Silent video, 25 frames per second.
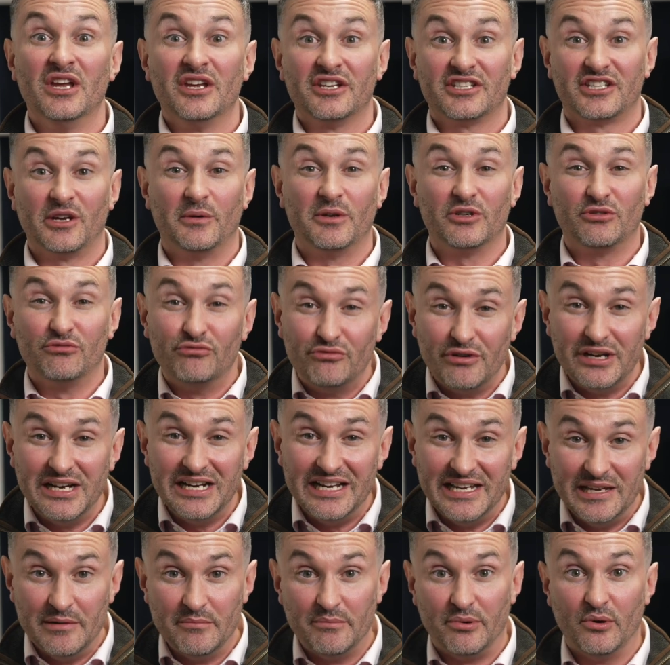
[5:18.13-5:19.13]
So it's
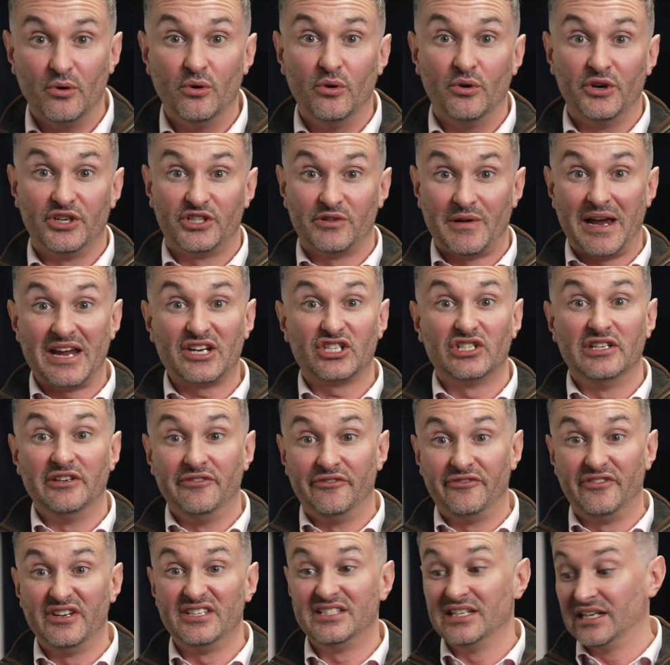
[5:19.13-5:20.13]
really important to actually
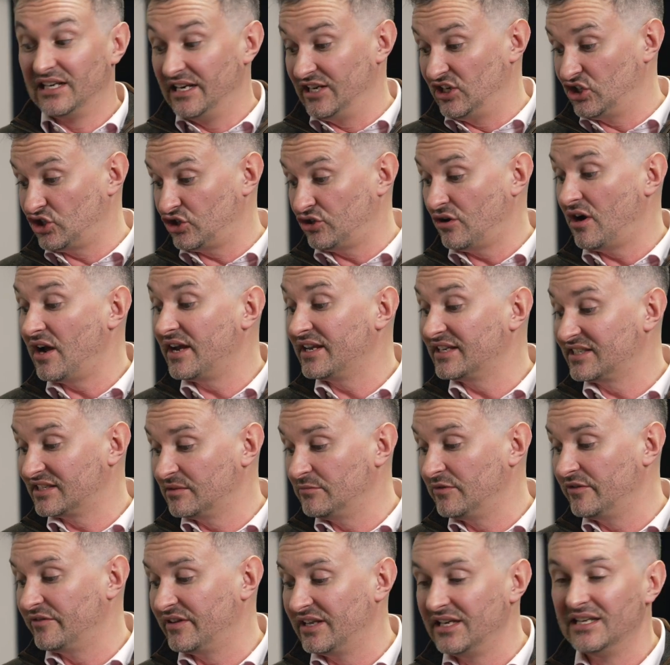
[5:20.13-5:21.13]
physically try
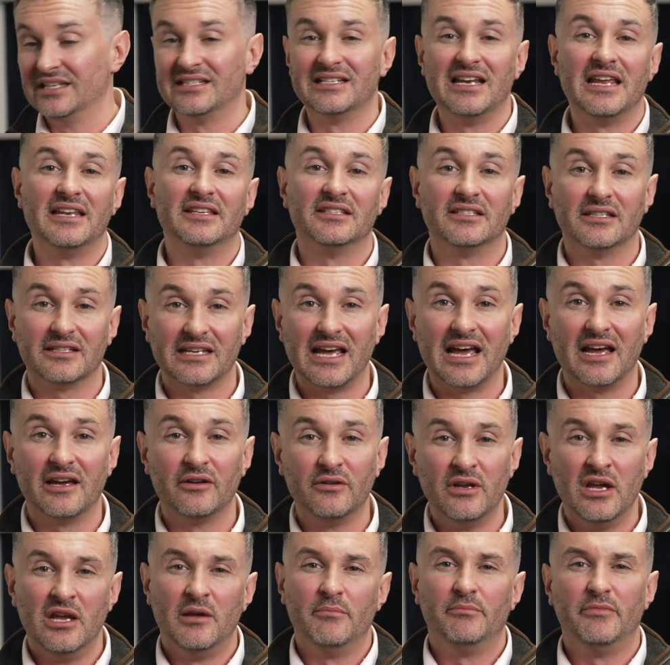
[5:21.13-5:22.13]
some of these lenses
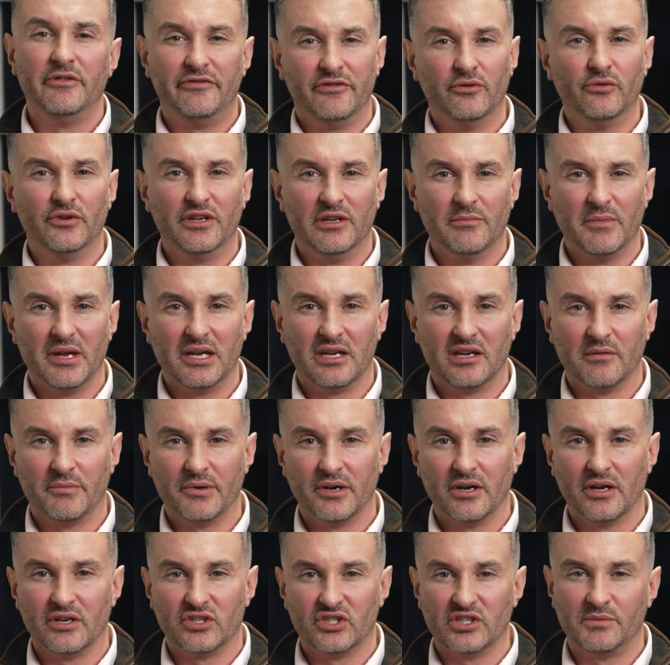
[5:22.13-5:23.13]
out before you make a
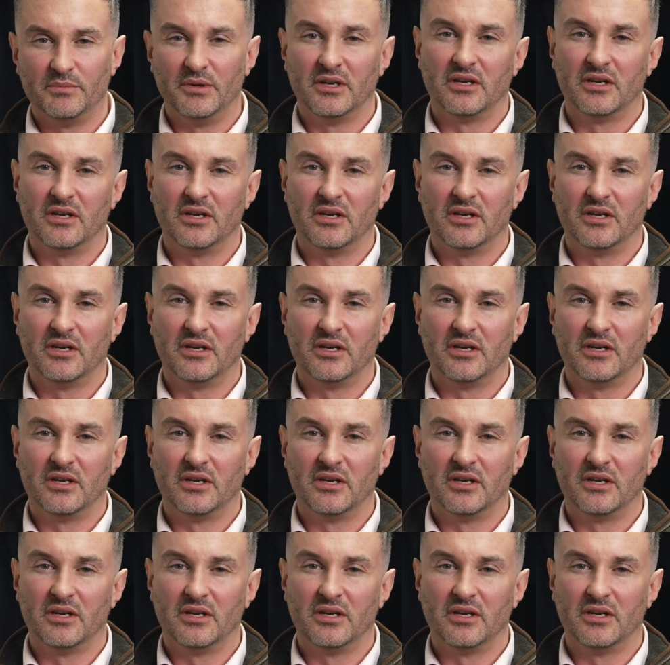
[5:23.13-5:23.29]
purchase,